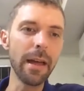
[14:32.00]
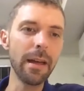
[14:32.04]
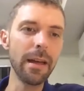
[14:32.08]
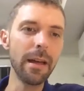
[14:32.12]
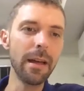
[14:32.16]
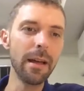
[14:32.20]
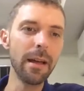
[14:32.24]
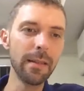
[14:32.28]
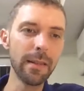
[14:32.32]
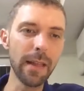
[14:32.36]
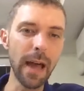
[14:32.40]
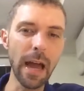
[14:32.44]

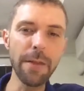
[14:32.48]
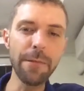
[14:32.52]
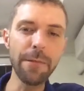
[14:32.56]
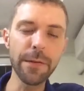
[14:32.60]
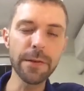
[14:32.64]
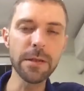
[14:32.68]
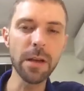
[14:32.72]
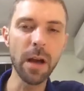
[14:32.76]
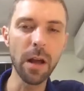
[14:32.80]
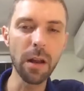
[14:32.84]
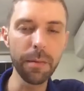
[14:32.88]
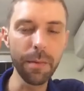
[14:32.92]
Life
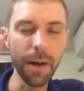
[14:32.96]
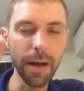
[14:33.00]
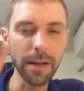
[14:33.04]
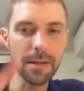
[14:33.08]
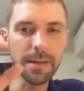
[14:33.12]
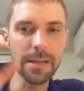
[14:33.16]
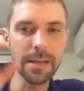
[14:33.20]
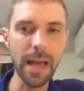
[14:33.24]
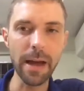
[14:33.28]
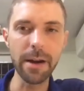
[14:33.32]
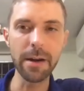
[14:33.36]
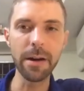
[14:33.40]
is all about
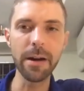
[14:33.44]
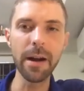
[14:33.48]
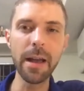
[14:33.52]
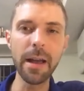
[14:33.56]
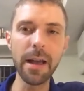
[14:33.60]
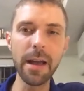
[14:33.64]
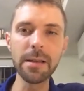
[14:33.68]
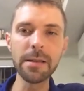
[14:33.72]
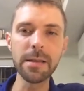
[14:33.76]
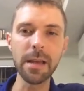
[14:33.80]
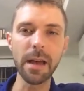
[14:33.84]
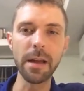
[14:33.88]
Saturday
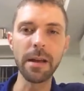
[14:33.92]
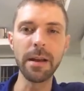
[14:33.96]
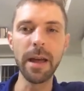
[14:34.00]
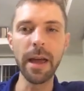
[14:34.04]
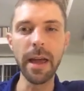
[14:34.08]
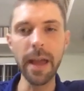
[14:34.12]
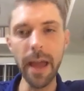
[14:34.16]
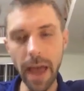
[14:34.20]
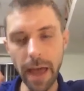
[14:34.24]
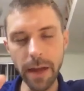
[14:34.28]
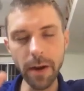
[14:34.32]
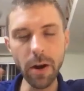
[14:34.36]
and
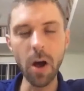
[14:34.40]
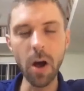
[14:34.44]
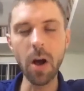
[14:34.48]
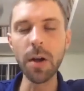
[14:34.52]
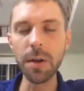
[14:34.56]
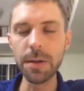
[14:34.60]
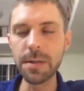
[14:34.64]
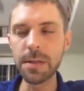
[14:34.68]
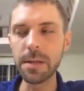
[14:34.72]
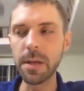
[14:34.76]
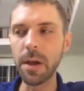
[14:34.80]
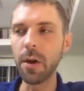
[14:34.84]
Sunday, and
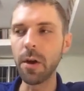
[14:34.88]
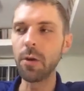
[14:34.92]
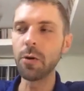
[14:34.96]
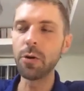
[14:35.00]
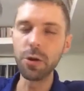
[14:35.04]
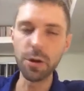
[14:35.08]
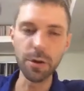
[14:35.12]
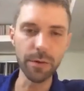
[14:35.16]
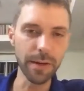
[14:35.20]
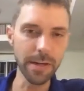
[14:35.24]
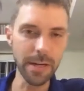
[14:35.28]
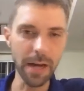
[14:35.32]
also
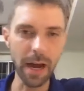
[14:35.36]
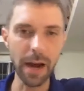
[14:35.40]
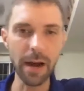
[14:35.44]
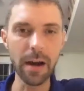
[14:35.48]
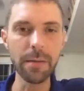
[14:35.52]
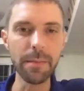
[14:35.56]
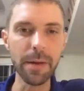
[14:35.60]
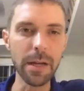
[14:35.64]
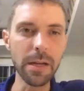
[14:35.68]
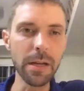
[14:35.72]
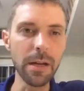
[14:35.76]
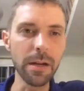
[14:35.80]
your
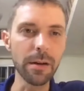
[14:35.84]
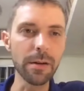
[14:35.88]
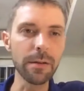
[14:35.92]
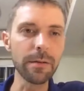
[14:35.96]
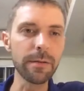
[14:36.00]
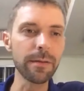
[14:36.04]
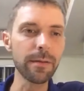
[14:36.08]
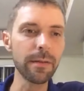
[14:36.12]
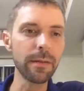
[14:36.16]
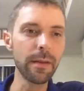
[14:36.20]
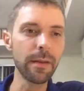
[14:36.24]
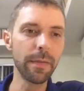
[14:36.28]
retirement
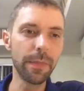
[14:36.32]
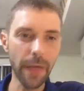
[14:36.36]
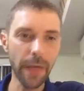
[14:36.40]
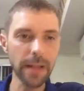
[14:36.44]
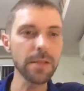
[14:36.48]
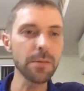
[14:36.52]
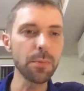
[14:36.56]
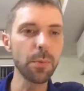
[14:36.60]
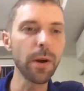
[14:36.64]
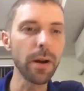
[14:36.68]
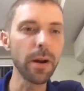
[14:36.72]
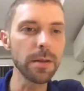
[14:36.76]
years.
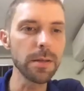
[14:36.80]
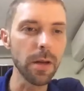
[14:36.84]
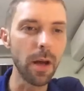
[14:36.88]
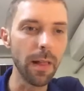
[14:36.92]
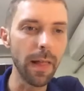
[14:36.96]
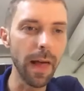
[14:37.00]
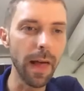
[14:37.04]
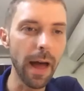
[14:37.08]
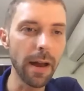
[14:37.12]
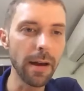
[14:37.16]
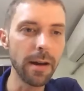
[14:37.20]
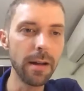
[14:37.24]
That's where it's all
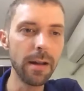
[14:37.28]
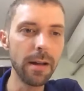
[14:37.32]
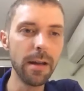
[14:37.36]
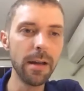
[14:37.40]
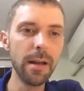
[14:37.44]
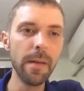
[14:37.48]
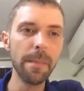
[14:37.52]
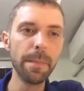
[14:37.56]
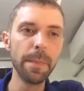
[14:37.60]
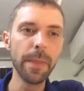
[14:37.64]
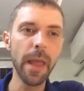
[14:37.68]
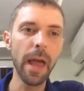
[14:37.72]

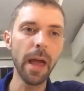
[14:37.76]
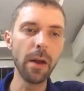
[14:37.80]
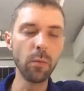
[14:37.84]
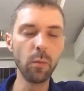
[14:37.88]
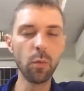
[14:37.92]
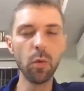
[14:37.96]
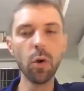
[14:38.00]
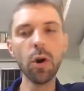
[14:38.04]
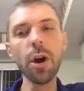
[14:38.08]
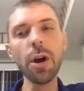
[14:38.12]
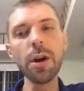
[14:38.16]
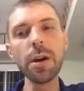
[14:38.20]
at. And
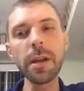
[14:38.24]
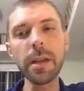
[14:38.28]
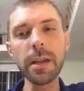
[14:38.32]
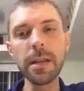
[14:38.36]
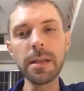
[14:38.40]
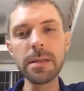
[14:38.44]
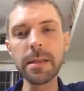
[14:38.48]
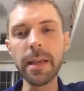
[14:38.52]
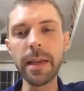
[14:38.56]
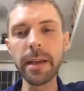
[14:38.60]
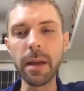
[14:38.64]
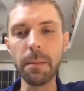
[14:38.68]
work
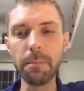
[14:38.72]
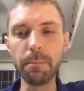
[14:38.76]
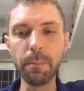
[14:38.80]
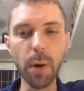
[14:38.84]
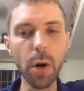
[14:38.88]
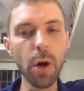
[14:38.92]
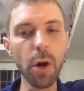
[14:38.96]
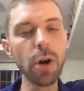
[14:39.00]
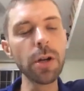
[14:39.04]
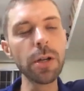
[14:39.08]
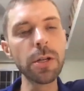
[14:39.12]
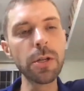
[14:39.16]
is like a
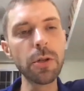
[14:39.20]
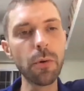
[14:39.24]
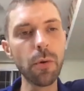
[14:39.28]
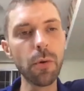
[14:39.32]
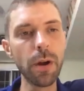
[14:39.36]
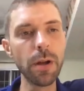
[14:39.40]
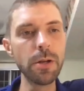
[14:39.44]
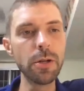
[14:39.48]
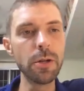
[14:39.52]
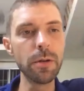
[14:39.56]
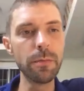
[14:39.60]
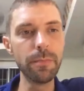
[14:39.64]

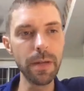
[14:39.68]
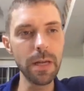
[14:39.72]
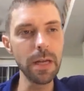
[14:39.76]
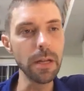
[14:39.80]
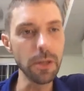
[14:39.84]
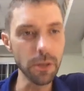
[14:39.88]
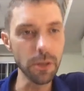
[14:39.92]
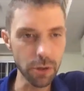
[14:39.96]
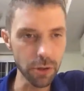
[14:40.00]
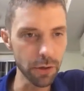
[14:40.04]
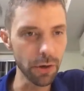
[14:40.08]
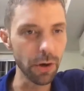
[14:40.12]
purgatory to be
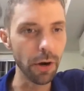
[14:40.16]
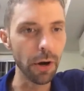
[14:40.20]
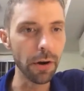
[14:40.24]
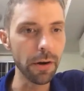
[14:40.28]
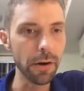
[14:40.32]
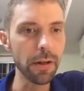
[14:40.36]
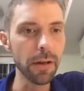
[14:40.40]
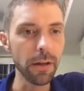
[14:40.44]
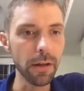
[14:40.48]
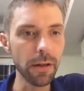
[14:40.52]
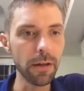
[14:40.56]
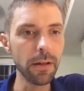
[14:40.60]
endured
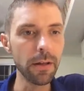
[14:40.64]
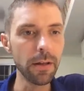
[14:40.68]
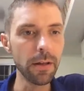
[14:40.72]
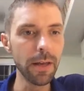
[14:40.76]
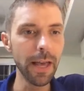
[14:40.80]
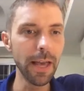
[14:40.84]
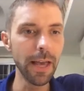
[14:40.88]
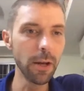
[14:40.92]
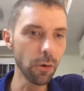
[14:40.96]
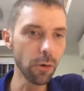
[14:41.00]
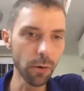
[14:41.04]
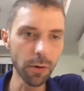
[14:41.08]

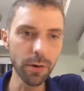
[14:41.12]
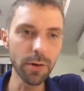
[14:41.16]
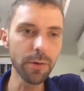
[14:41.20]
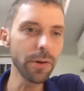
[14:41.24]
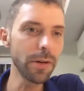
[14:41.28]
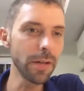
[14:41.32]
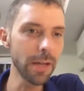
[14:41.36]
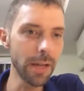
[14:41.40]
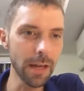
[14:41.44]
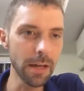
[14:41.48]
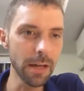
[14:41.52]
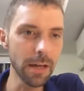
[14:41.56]
in order
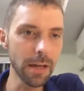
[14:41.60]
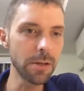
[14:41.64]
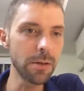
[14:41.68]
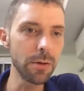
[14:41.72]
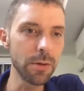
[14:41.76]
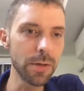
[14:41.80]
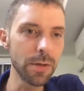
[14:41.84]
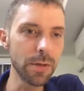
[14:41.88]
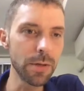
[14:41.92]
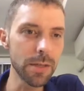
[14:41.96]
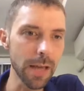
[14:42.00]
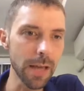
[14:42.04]
to get
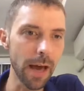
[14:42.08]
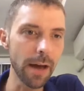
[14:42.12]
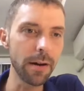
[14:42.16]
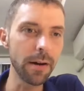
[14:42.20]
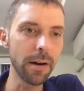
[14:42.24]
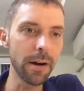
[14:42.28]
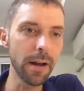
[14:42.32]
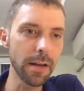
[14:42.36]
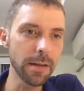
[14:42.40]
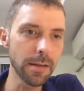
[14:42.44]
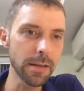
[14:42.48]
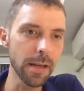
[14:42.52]
to
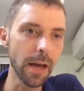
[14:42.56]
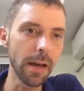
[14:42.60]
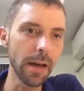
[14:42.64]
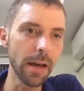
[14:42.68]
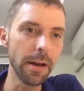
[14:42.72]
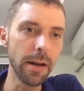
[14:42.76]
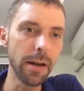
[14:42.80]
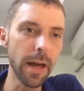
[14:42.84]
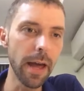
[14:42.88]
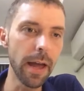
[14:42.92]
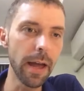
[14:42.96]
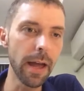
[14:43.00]
Saturday, Sunday,
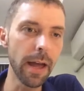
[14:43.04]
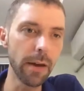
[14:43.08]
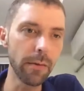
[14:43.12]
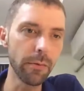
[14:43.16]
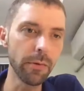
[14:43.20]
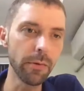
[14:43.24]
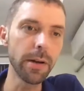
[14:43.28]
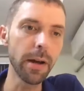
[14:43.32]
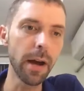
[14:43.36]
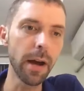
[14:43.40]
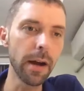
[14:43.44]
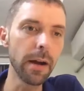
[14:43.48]
and
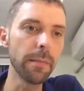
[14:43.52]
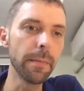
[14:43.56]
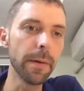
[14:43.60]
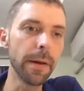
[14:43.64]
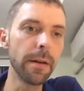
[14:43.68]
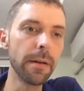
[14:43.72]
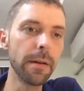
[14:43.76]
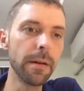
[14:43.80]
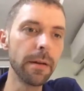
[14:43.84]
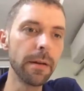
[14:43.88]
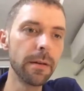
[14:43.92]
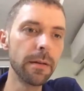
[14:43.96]
retirement.
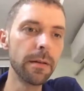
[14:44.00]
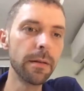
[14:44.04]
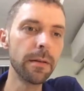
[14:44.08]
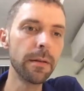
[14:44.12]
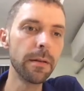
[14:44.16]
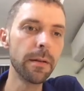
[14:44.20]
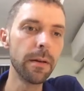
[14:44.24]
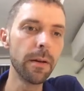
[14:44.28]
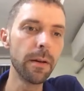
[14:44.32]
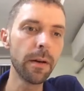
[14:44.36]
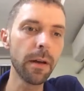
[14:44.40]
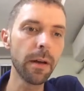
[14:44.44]

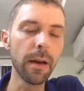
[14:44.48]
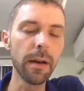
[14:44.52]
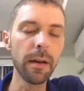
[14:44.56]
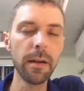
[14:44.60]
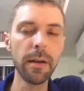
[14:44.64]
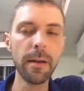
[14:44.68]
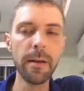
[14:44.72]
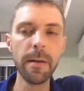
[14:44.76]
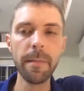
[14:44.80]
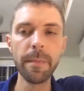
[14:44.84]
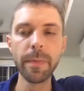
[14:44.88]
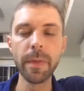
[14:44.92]
Okay.
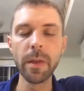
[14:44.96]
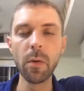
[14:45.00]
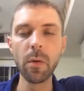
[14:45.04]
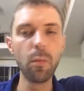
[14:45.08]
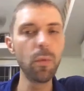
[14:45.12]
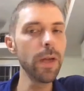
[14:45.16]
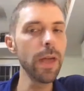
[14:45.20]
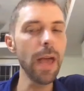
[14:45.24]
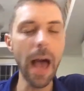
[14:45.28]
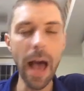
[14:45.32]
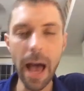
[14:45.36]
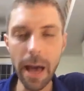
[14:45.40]

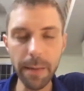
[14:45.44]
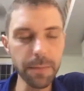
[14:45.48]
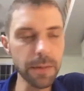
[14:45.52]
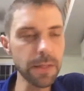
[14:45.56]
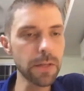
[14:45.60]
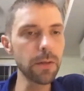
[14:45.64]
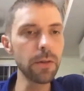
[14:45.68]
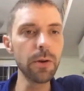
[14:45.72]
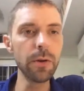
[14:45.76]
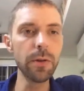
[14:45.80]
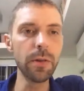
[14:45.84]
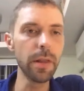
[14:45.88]
We
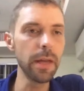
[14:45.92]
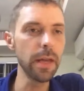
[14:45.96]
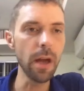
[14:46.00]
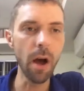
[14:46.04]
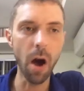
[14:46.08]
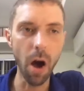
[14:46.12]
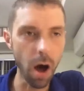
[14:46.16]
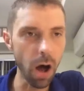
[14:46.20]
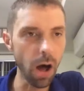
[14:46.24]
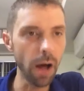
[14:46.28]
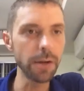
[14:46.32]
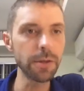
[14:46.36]
absolutely
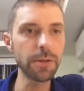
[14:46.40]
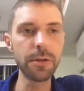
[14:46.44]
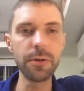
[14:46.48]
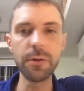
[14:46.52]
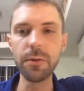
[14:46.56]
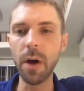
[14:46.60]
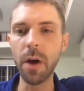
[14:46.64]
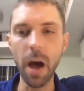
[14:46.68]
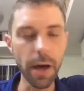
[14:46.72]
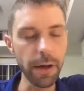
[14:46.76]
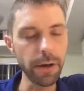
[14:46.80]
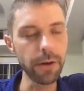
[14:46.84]
ought to
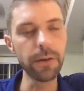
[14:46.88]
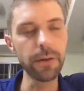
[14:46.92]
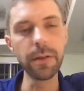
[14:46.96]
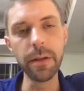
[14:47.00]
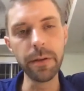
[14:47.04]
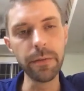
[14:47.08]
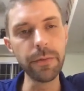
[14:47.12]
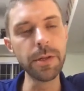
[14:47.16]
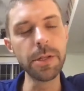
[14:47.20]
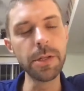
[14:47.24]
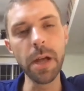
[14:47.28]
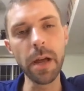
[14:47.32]
utterly
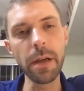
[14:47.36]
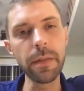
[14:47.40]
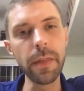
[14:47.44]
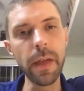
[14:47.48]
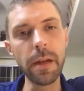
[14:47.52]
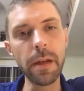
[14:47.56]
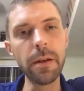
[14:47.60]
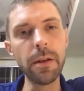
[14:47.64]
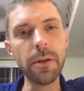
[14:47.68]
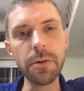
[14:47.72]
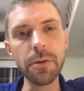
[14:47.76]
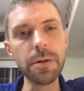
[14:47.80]
reject
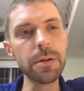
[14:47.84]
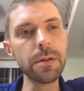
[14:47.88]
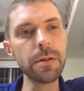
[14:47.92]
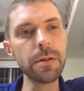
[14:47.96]
that notion.